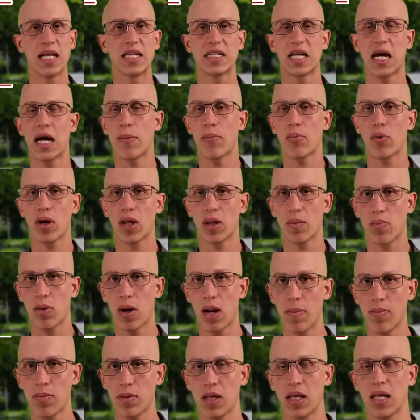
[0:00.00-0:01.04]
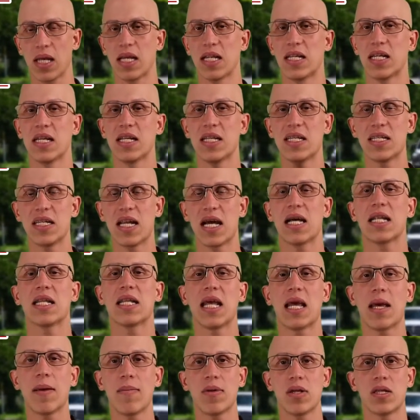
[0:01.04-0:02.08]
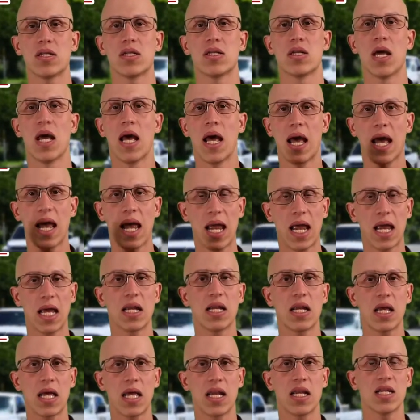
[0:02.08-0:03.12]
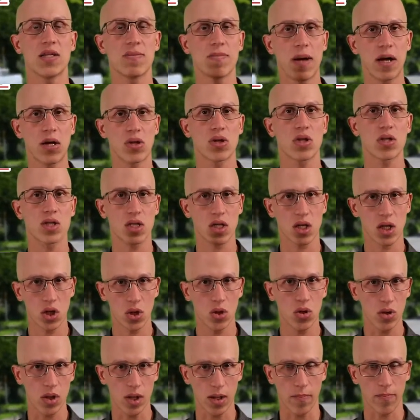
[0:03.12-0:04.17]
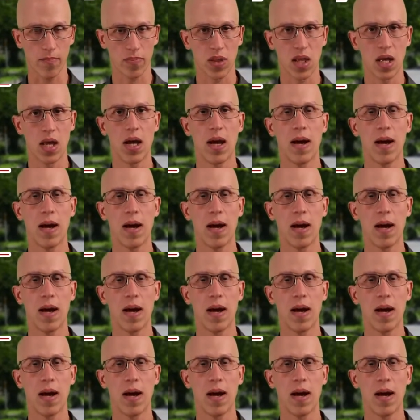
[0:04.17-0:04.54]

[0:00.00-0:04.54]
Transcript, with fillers: It's operating properly, it is not damaged, and it is mounted securely.